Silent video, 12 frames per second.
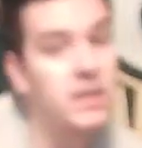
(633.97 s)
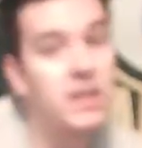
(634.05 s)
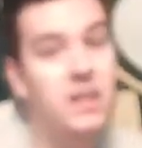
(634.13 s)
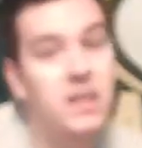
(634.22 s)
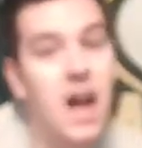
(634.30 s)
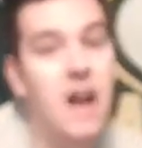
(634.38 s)
he
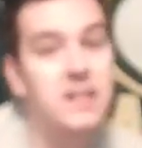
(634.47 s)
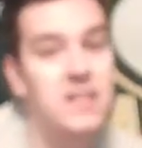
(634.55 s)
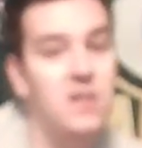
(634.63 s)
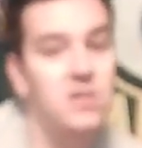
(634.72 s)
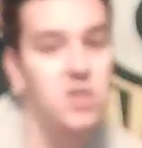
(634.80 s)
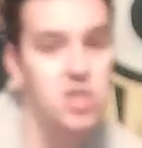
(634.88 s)
can knock
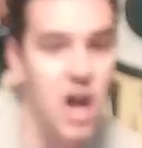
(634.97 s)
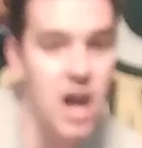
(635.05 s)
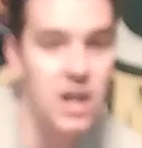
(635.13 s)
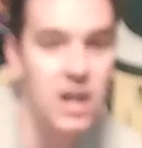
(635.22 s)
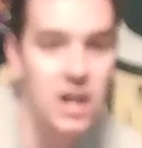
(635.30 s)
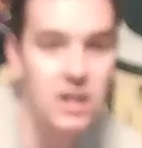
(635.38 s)
down the
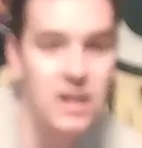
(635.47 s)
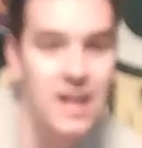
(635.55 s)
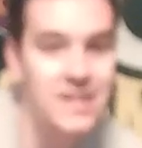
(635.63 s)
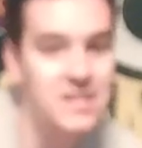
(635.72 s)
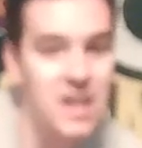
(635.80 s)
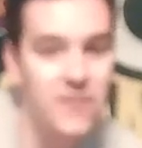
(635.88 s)
shot. And
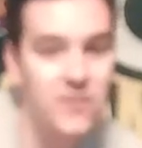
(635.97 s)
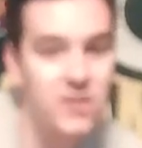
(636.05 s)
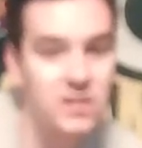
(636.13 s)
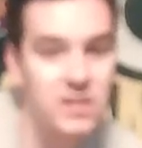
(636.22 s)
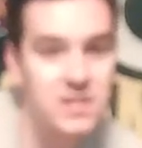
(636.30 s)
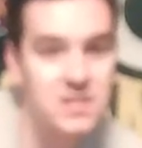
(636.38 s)
that's
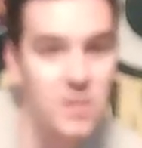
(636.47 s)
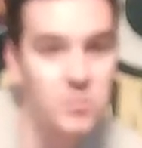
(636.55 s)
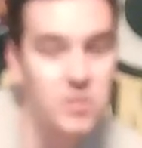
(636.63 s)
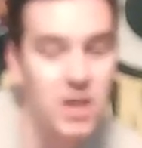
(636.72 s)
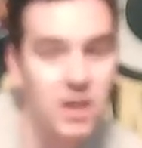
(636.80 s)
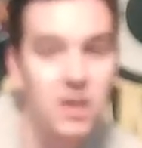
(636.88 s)
definitely
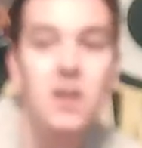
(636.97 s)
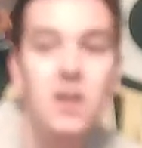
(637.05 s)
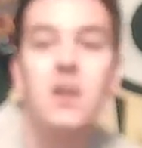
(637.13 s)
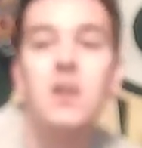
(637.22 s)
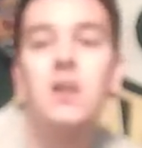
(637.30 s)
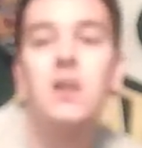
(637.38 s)
something
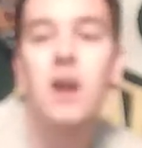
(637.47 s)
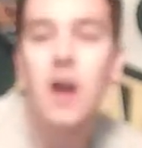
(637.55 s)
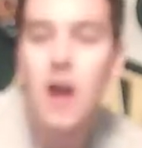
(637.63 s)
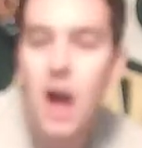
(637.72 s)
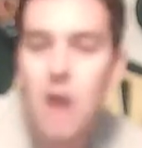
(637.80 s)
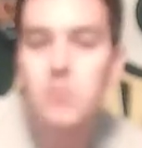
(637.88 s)

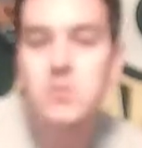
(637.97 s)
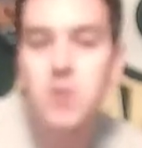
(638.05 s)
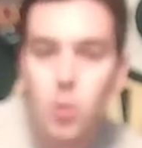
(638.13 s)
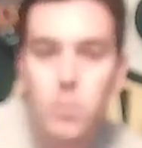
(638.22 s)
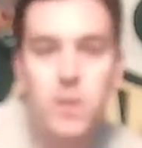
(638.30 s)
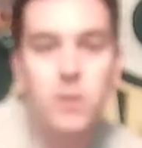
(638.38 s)
I was
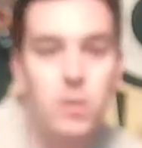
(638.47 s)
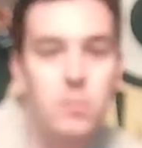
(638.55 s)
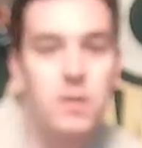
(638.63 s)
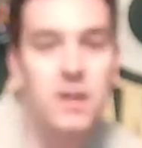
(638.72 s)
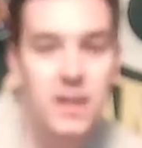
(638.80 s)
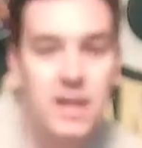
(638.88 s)
hoping we
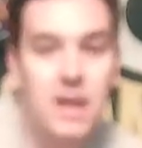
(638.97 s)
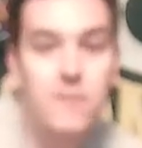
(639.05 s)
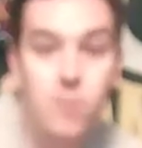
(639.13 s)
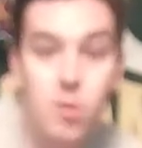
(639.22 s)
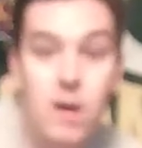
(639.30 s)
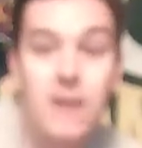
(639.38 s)
were going to get
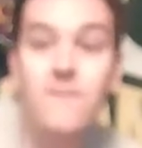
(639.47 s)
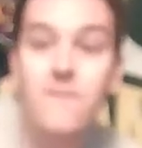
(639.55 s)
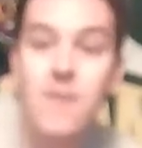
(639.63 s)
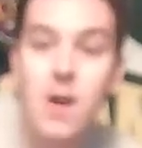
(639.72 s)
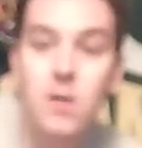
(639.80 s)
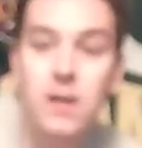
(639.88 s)
for a
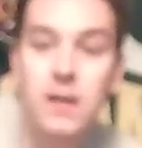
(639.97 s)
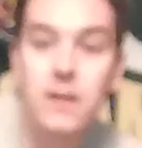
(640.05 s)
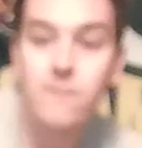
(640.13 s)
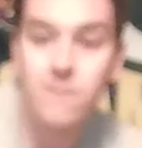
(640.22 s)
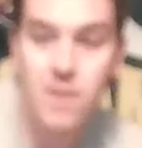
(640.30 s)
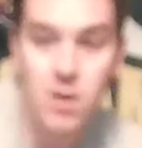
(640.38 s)
very,
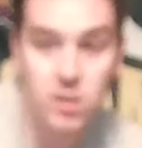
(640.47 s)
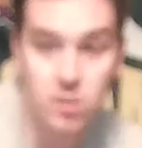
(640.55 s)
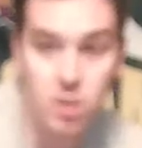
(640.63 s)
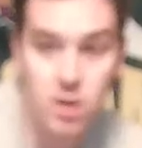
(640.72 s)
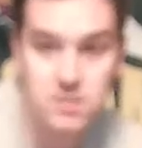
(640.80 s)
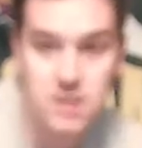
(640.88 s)
very
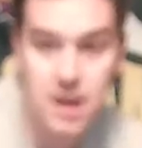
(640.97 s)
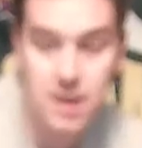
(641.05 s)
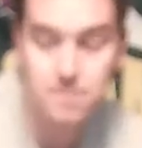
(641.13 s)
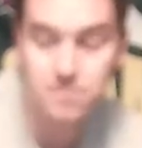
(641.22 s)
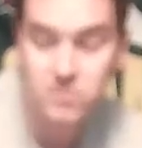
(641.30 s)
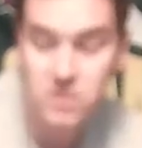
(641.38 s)
long time.
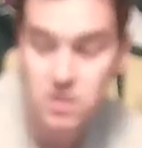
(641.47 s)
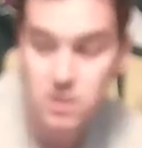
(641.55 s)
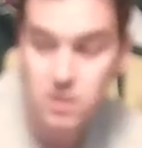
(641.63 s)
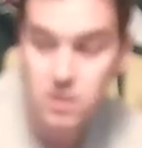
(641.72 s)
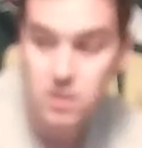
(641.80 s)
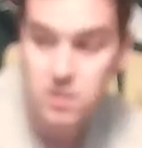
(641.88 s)

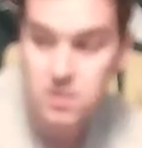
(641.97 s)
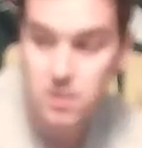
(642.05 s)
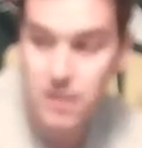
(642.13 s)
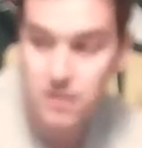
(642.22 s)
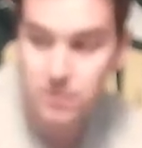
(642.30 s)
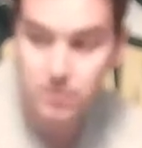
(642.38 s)
So
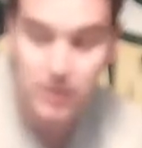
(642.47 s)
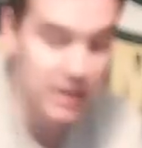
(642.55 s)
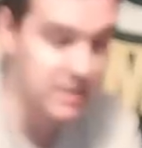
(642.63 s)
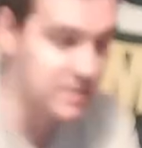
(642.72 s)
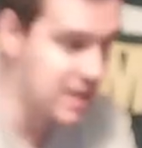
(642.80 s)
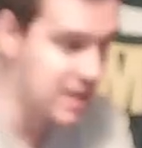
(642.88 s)
that
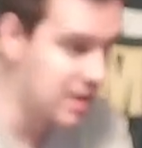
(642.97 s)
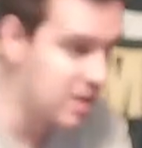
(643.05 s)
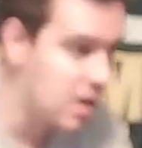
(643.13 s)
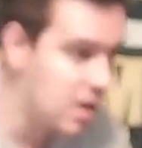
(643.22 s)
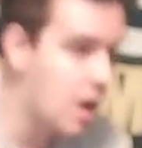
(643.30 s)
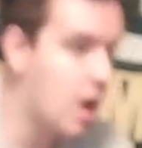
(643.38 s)
being said,
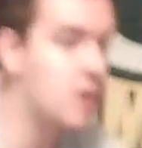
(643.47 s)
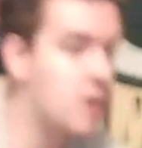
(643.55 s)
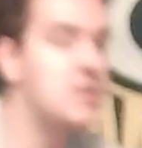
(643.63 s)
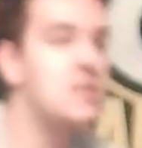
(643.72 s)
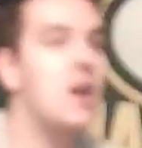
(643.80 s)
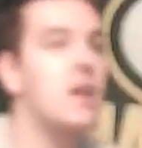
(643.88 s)
our
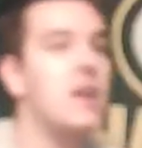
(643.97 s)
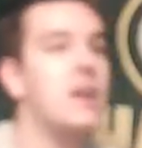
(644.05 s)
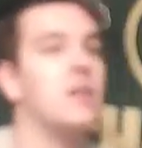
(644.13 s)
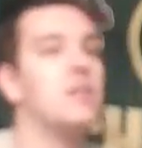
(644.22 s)
starting